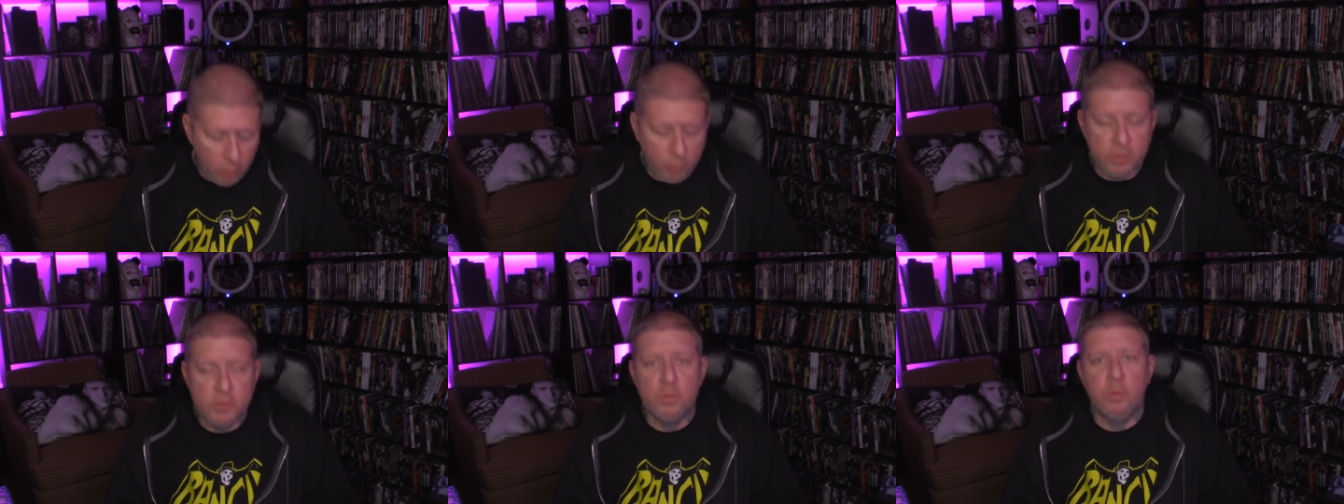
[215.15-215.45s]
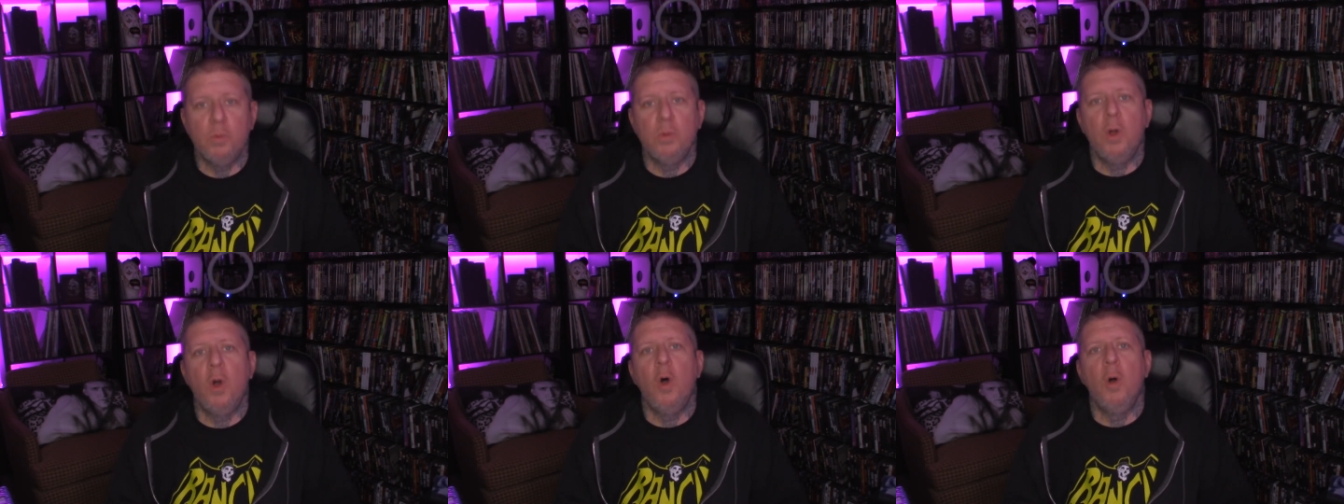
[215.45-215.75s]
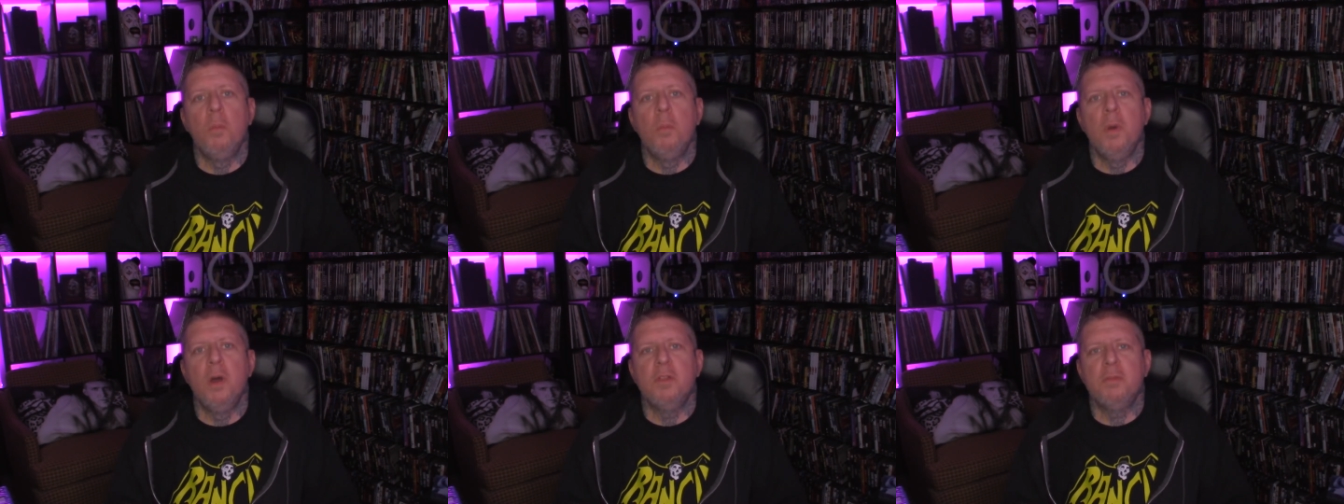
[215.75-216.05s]
this whole
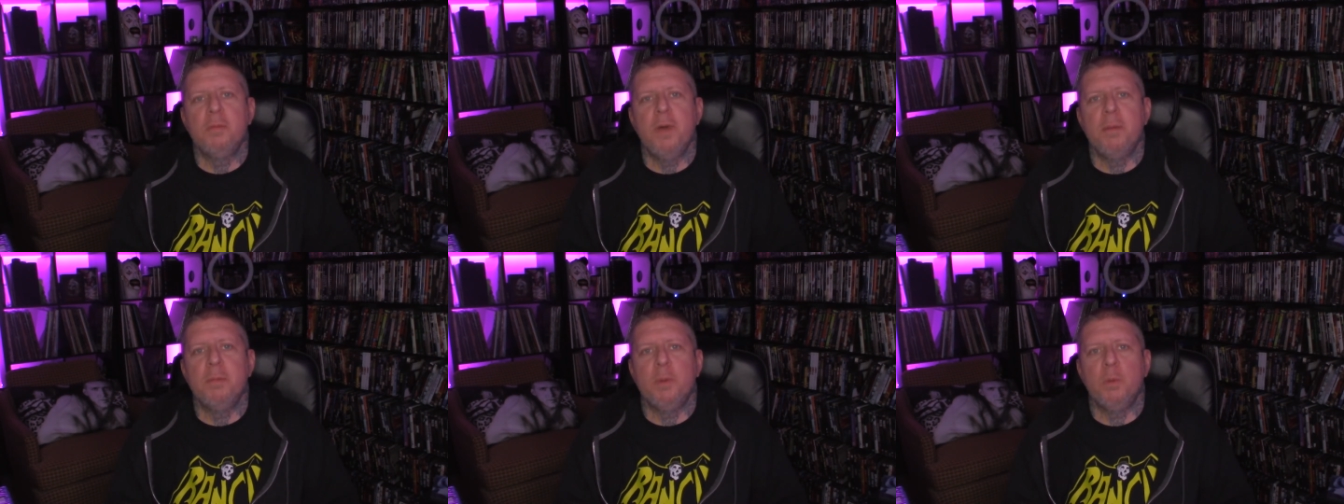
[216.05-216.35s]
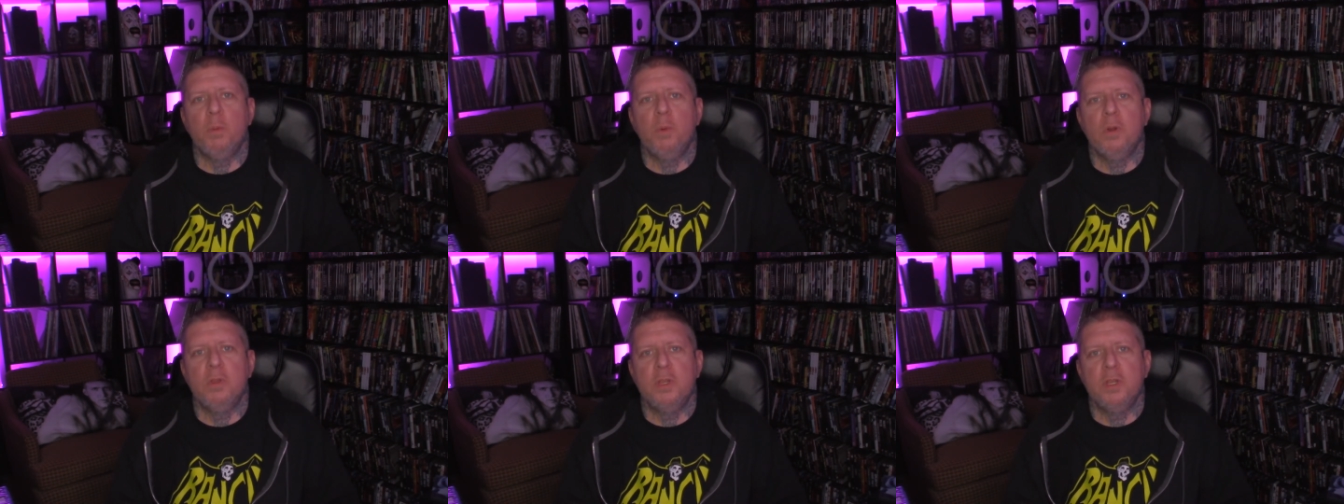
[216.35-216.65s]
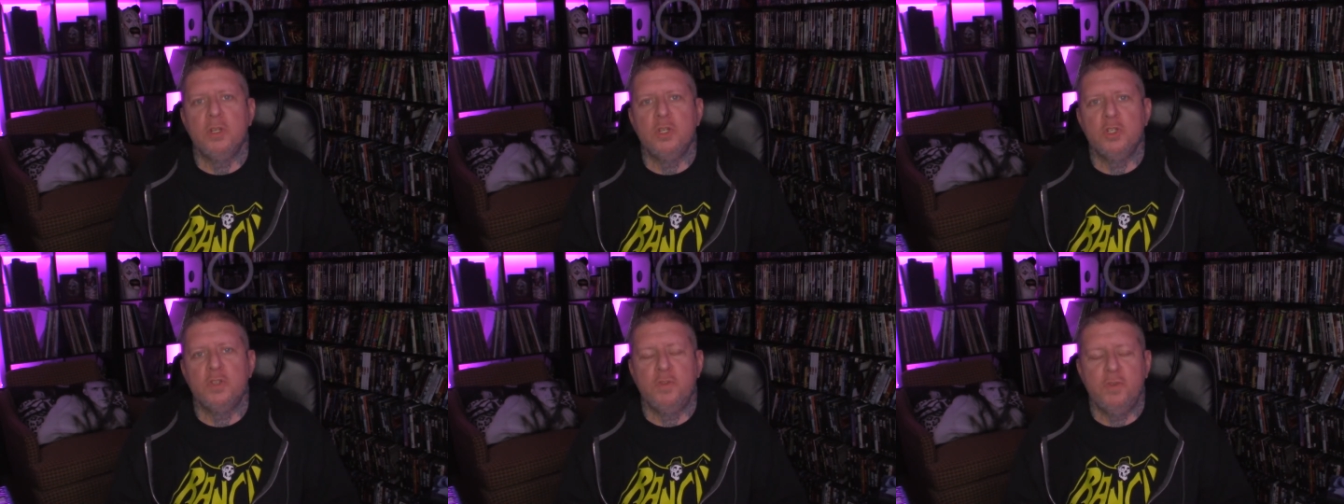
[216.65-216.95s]
month might be worth
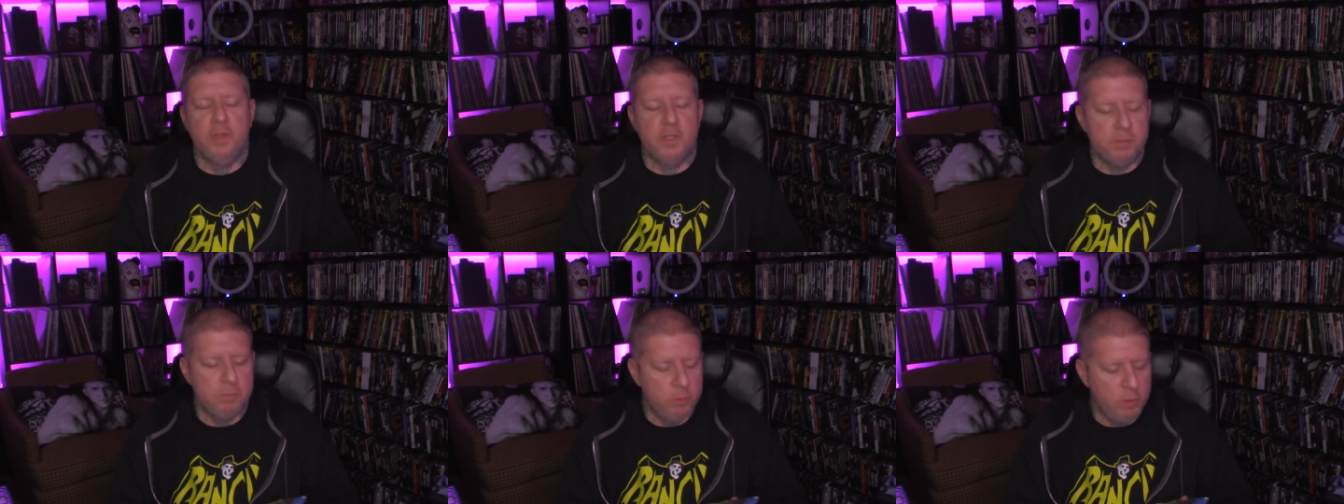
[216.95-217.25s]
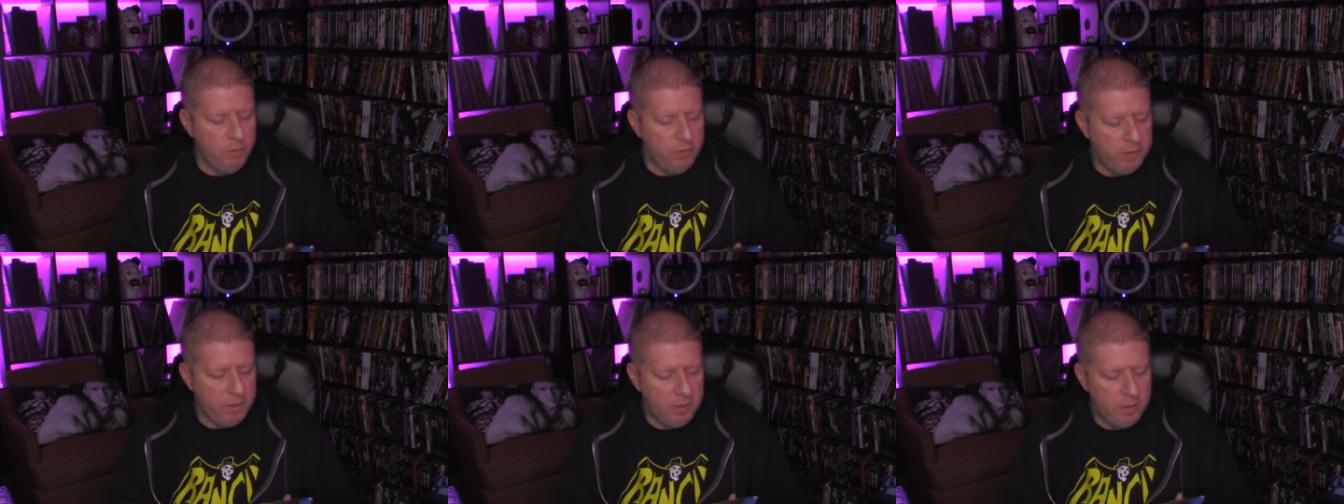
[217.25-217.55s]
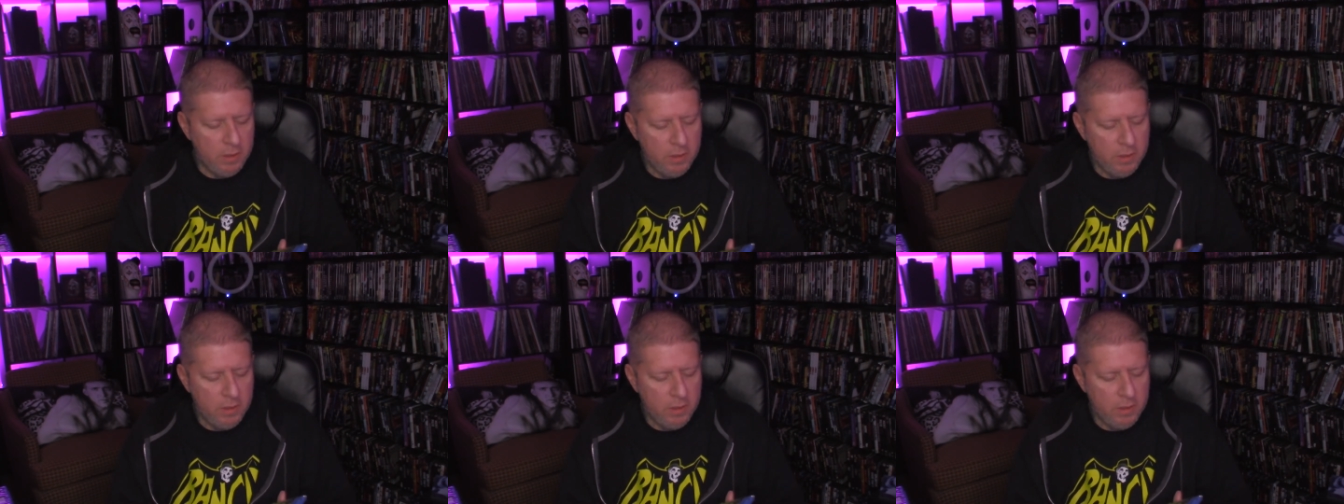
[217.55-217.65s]
it just for this movie.